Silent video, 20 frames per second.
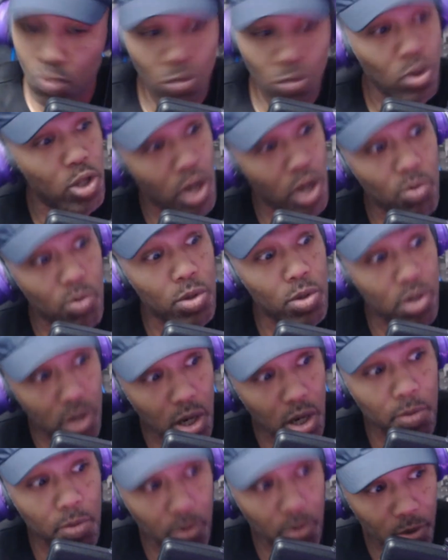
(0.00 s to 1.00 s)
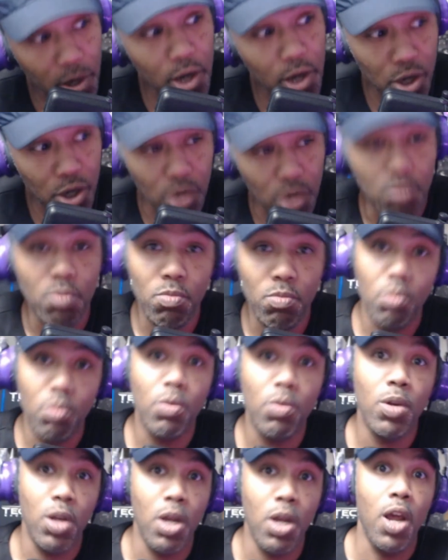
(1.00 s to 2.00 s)
That was an operation.
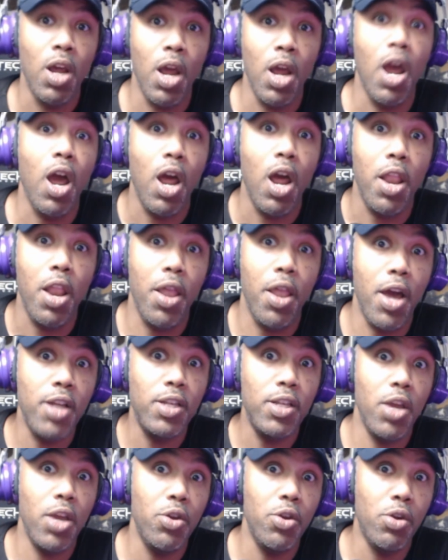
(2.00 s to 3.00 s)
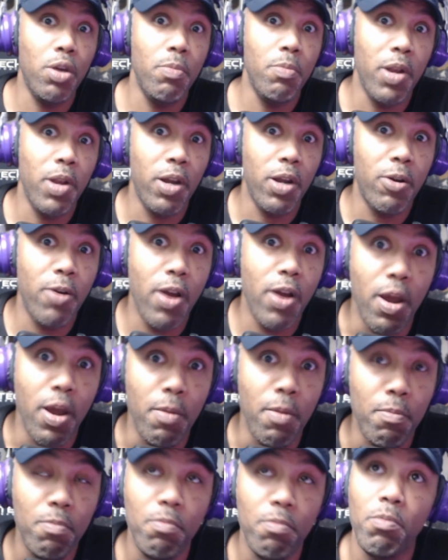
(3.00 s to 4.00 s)
That's how you commit a
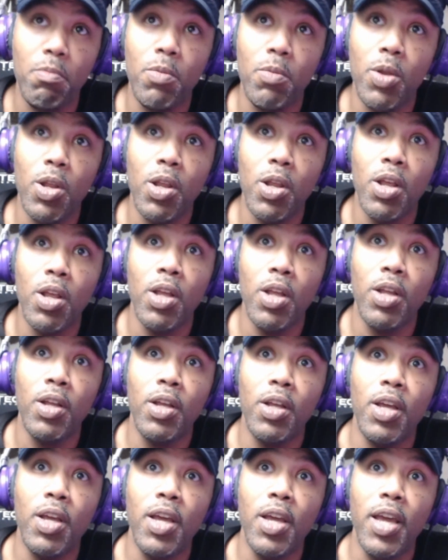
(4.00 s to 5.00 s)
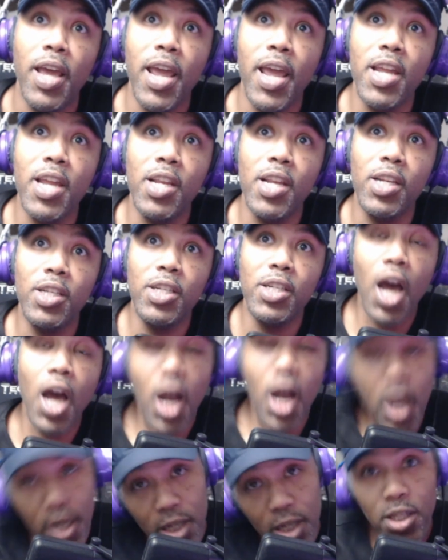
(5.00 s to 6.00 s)
crime. 8
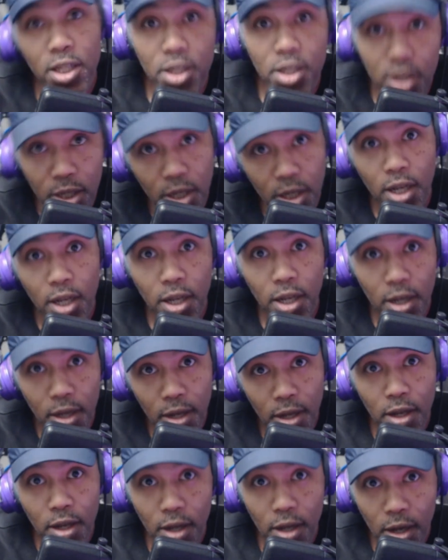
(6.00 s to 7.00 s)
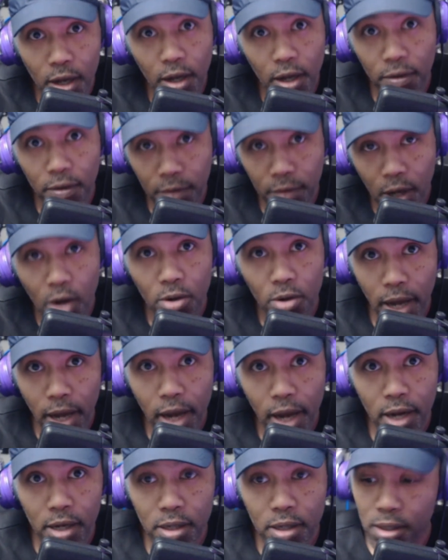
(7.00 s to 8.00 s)
tons of
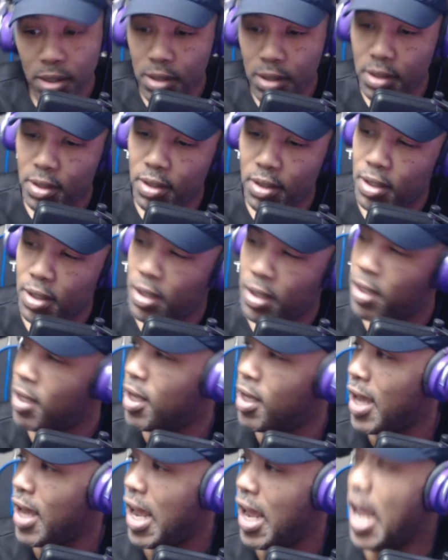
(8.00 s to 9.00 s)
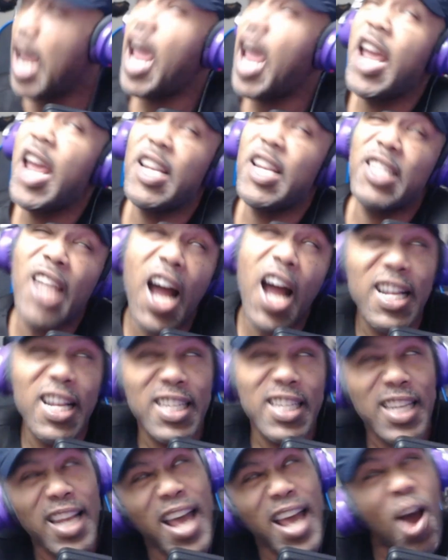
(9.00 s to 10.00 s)
cocaine? 8
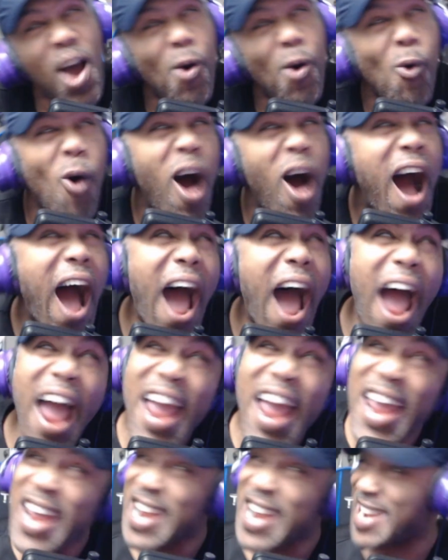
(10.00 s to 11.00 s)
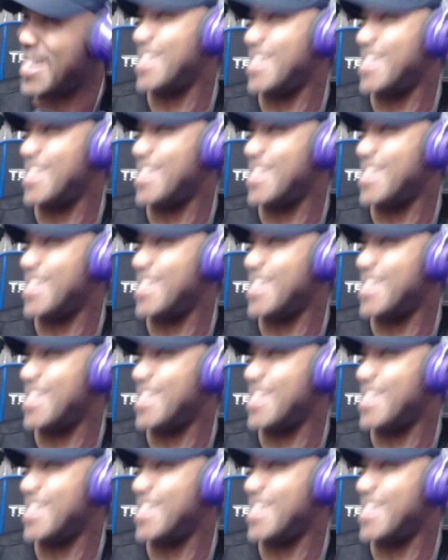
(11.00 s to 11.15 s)
tons of that white.